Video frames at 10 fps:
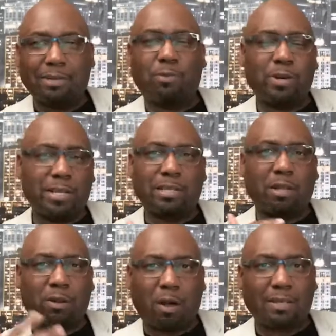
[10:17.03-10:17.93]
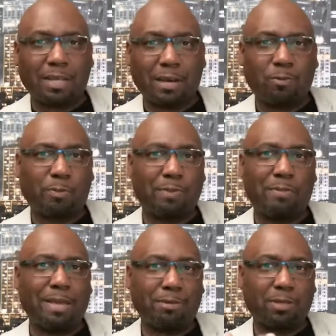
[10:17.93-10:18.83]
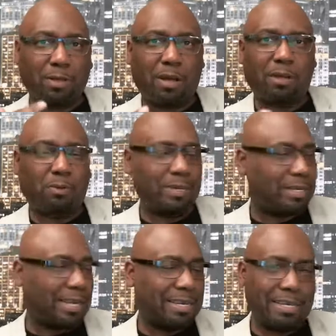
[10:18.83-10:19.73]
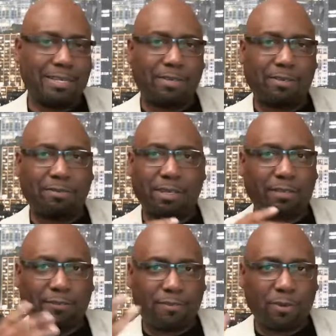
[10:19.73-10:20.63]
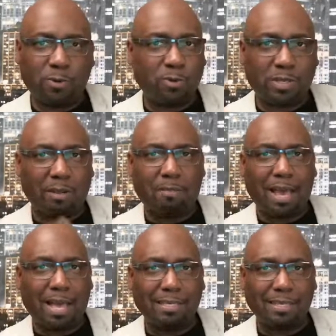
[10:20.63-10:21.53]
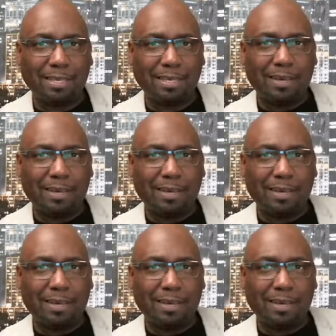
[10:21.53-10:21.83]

Were there a lockdown? Were people able to lock down when they had these flus in the past?